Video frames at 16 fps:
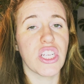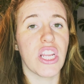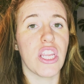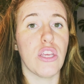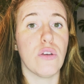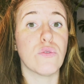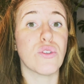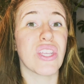It
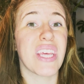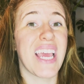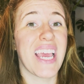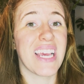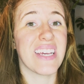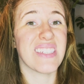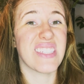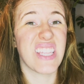usually
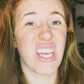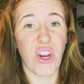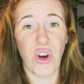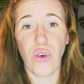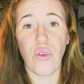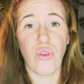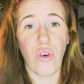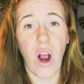is the
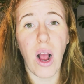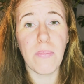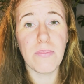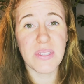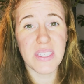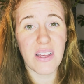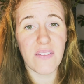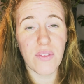
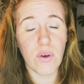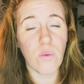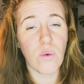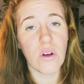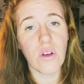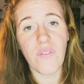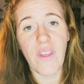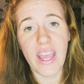crops of the
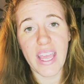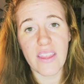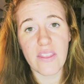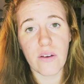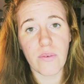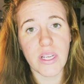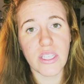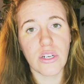world that get
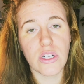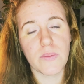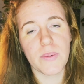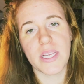the research,